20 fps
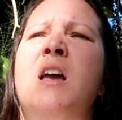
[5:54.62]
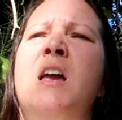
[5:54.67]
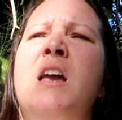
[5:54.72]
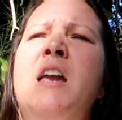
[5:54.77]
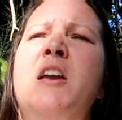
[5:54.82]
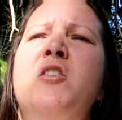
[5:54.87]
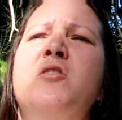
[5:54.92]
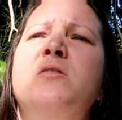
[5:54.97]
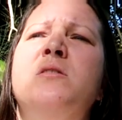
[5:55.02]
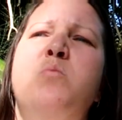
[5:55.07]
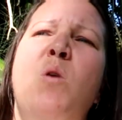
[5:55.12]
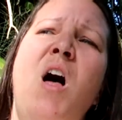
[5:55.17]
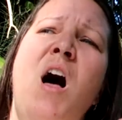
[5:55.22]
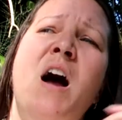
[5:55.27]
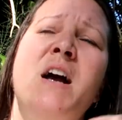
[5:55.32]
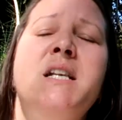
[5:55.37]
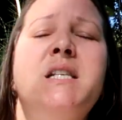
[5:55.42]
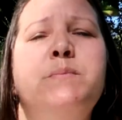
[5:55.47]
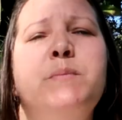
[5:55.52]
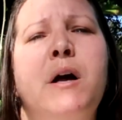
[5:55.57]
He goes, well,
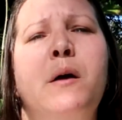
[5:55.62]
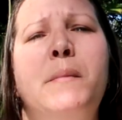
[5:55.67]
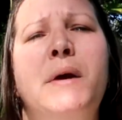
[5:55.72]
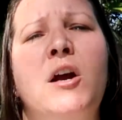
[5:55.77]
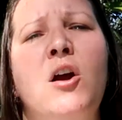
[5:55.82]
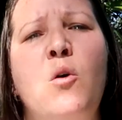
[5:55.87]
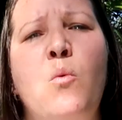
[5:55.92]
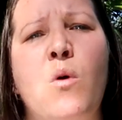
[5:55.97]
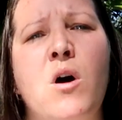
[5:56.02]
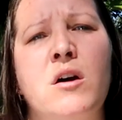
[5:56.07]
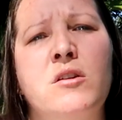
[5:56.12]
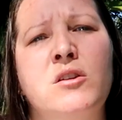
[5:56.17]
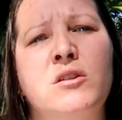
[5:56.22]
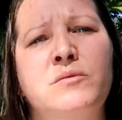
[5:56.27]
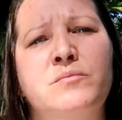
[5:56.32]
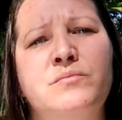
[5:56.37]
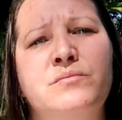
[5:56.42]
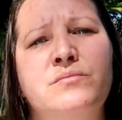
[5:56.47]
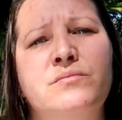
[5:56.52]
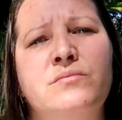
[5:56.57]
I smell
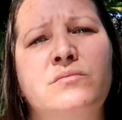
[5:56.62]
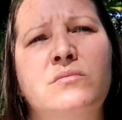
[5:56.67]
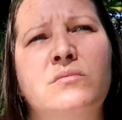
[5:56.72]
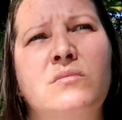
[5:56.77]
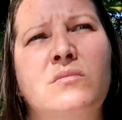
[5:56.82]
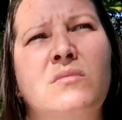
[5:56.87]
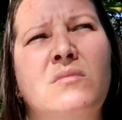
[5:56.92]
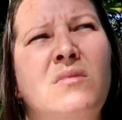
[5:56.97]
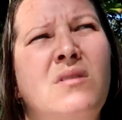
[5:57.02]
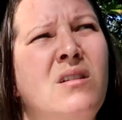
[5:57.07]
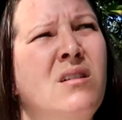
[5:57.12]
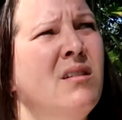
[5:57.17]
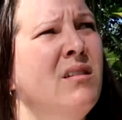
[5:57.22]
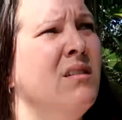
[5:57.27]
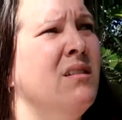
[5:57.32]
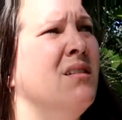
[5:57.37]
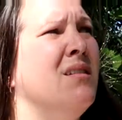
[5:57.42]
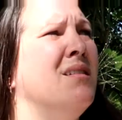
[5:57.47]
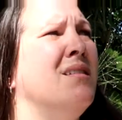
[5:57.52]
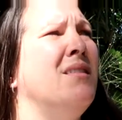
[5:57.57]
marijuana.
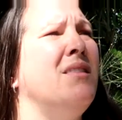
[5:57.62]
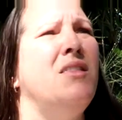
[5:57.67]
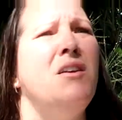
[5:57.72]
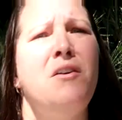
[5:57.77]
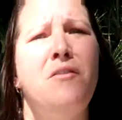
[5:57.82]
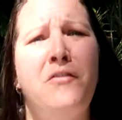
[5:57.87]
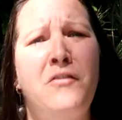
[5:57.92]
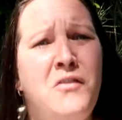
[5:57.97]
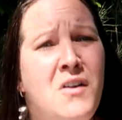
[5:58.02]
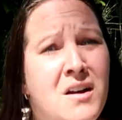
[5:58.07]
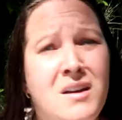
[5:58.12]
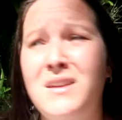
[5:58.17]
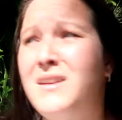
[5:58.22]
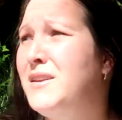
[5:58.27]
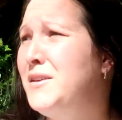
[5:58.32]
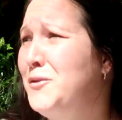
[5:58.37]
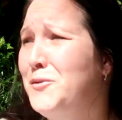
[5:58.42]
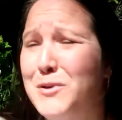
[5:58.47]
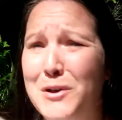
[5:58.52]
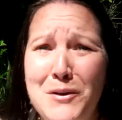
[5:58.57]
The fuck
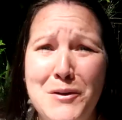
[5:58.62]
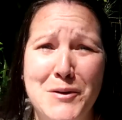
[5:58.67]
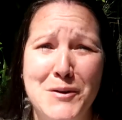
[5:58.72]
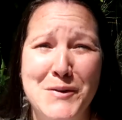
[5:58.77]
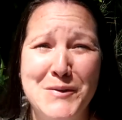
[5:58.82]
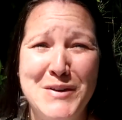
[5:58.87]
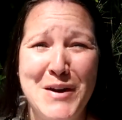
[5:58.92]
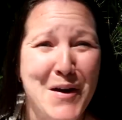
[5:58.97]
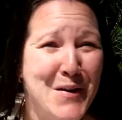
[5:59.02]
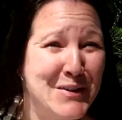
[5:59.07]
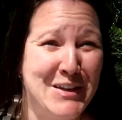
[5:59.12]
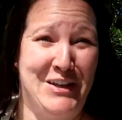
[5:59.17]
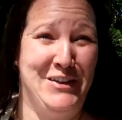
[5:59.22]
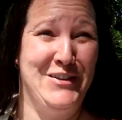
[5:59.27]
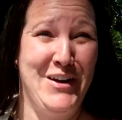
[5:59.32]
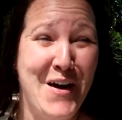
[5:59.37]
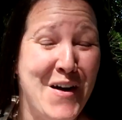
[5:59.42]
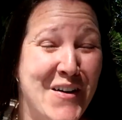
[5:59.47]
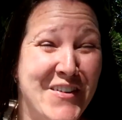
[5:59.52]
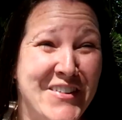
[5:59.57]
you do? No, you
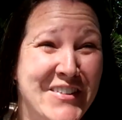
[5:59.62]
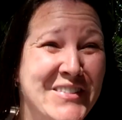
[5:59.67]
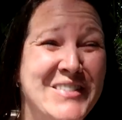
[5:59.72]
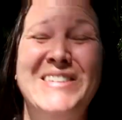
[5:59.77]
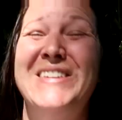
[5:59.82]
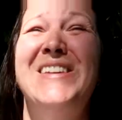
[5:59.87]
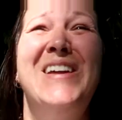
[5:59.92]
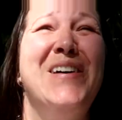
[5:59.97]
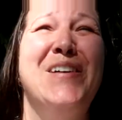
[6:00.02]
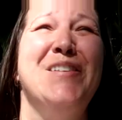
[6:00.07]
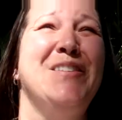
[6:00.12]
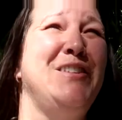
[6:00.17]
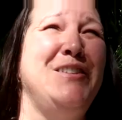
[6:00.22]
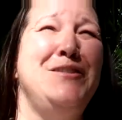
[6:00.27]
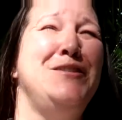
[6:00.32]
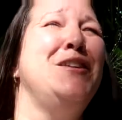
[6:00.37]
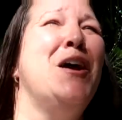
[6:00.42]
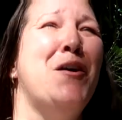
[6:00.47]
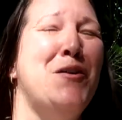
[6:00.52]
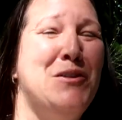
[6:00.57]
don't. No,
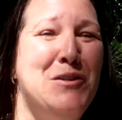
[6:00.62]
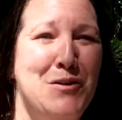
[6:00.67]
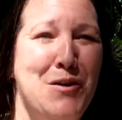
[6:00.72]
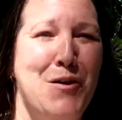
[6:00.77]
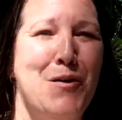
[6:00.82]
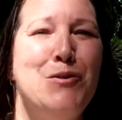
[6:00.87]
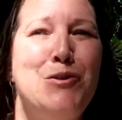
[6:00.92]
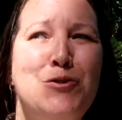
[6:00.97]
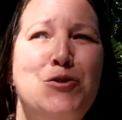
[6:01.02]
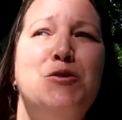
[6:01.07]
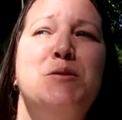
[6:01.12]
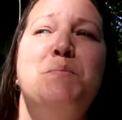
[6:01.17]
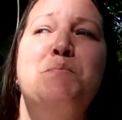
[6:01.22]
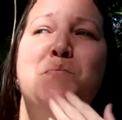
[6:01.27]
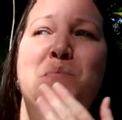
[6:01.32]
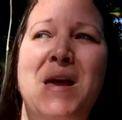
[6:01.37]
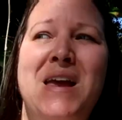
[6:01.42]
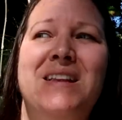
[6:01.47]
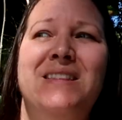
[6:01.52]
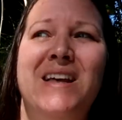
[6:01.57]
you don't. You just
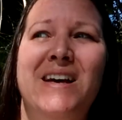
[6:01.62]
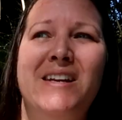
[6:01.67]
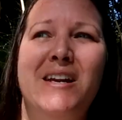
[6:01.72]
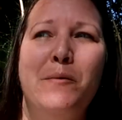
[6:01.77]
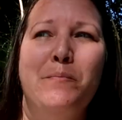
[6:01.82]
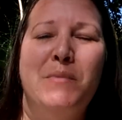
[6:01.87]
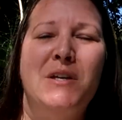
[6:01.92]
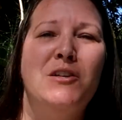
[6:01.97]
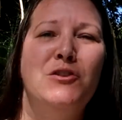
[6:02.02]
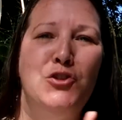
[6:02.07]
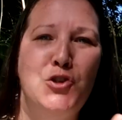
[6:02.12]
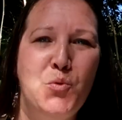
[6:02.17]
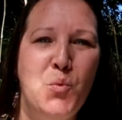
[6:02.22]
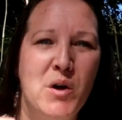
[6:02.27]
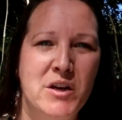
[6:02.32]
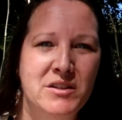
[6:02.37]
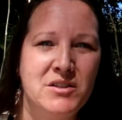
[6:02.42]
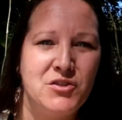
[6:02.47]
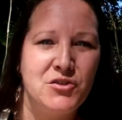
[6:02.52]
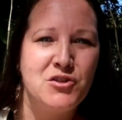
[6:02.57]
made that up because you
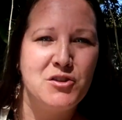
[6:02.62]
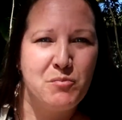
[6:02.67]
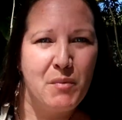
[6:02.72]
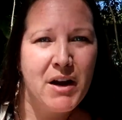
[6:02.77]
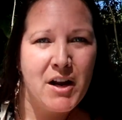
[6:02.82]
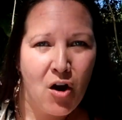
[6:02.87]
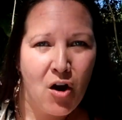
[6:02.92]
want to search my